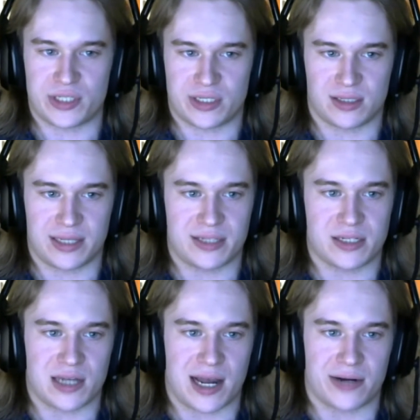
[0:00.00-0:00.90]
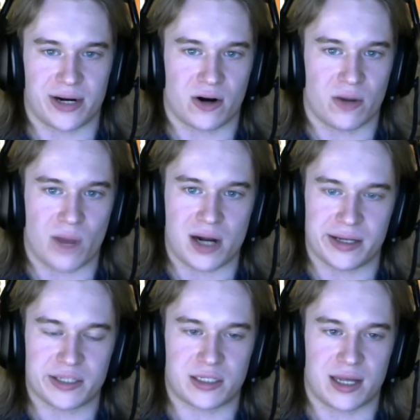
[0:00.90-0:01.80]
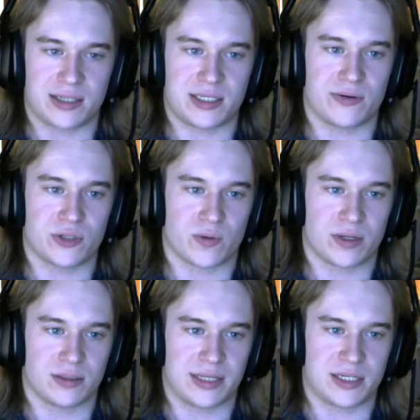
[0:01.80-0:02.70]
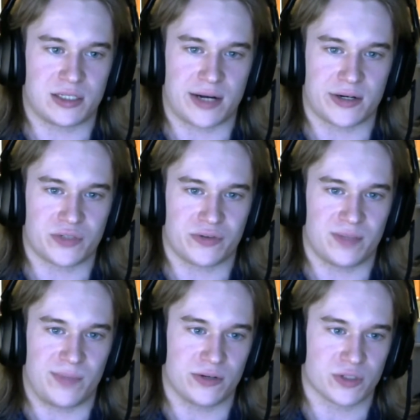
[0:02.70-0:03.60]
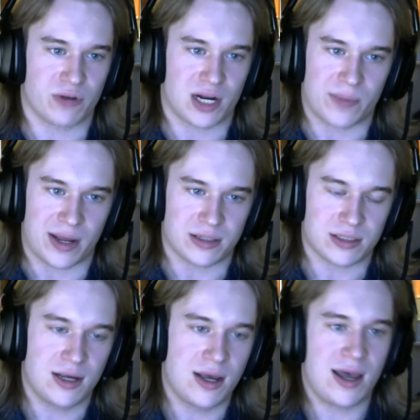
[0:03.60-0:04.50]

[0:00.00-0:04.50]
He's a lead designer at Harmonix, and he was one of the lead designers for the Beatles rock band.